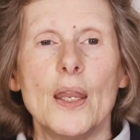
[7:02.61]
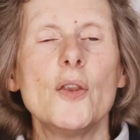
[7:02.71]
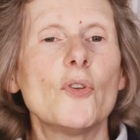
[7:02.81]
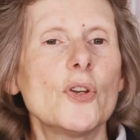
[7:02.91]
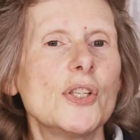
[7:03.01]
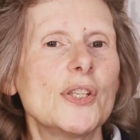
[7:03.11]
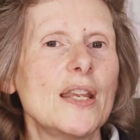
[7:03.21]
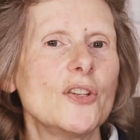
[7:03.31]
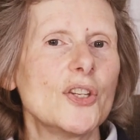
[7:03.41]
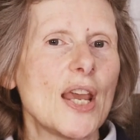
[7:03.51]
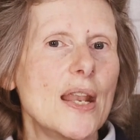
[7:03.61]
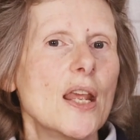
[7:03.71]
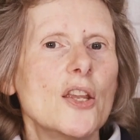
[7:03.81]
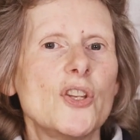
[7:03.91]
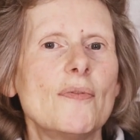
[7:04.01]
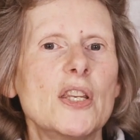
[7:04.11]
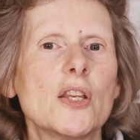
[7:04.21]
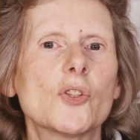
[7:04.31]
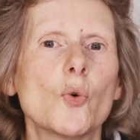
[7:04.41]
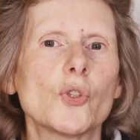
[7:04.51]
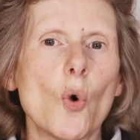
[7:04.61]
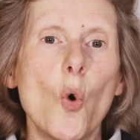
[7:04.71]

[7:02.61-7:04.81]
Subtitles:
In verses 8 to 10, David exhorts